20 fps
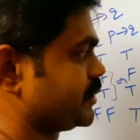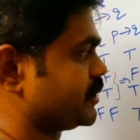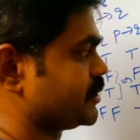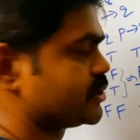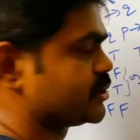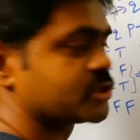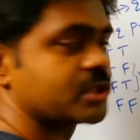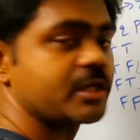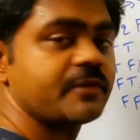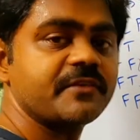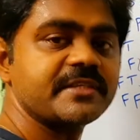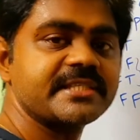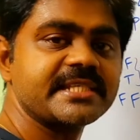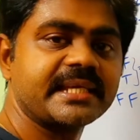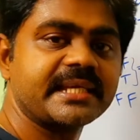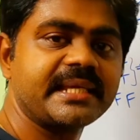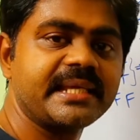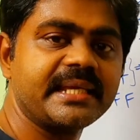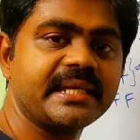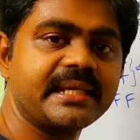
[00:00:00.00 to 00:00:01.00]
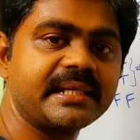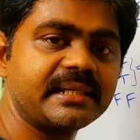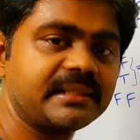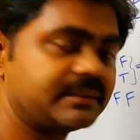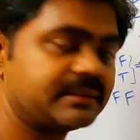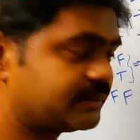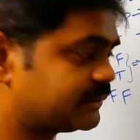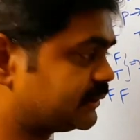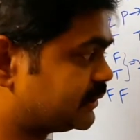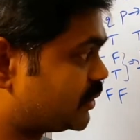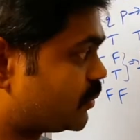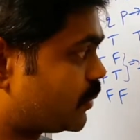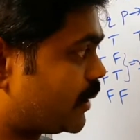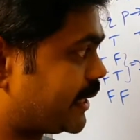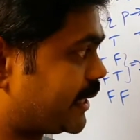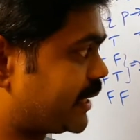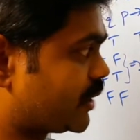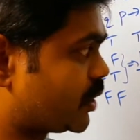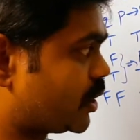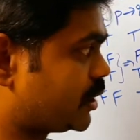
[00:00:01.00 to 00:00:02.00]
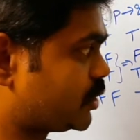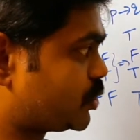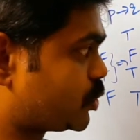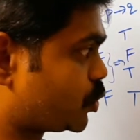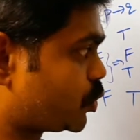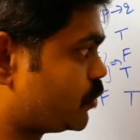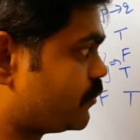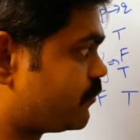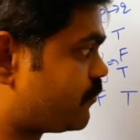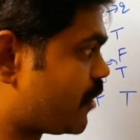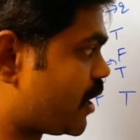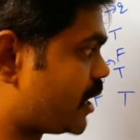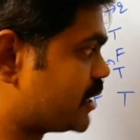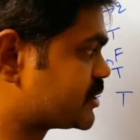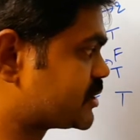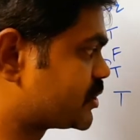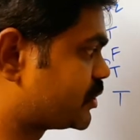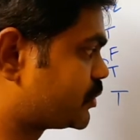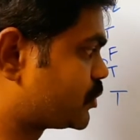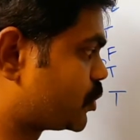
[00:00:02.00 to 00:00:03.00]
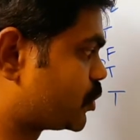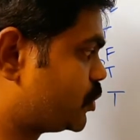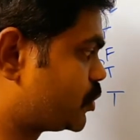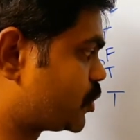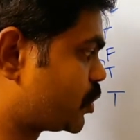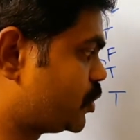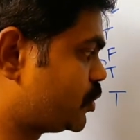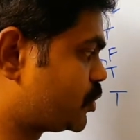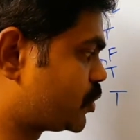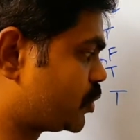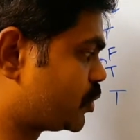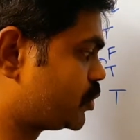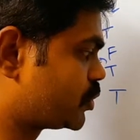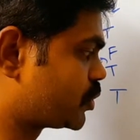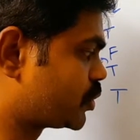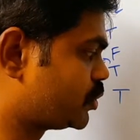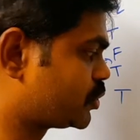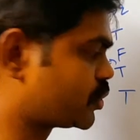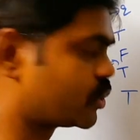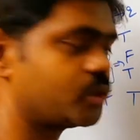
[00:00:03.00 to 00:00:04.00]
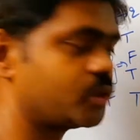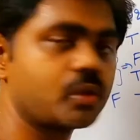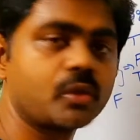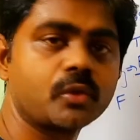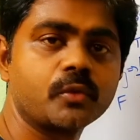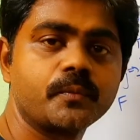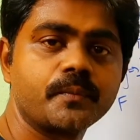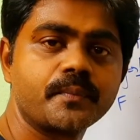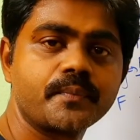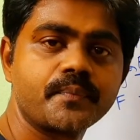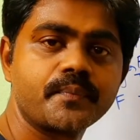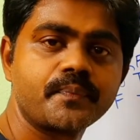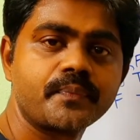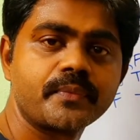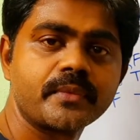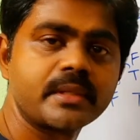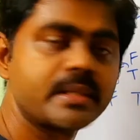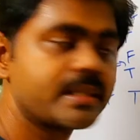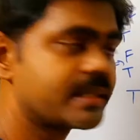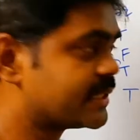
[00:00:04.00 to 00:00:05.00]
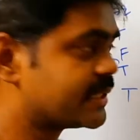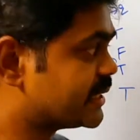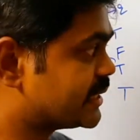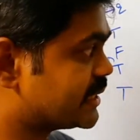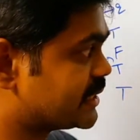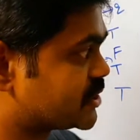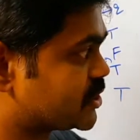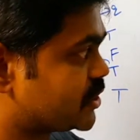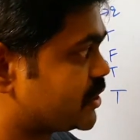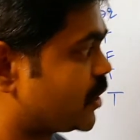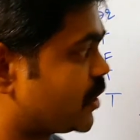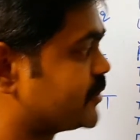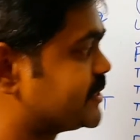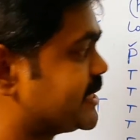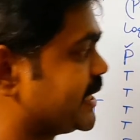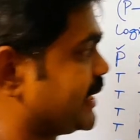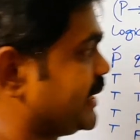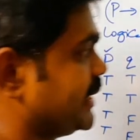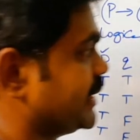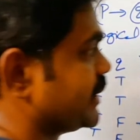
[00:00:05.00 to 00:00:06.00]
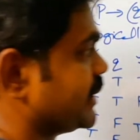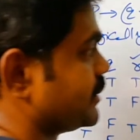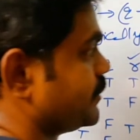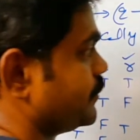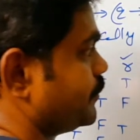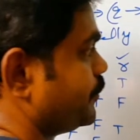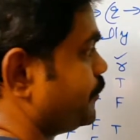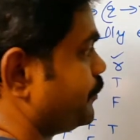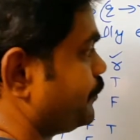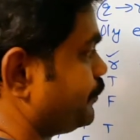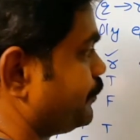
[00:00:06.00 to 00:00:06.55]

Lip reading: So if you check here, what I got? True, false, true, true, true, true, true, true. So now check here.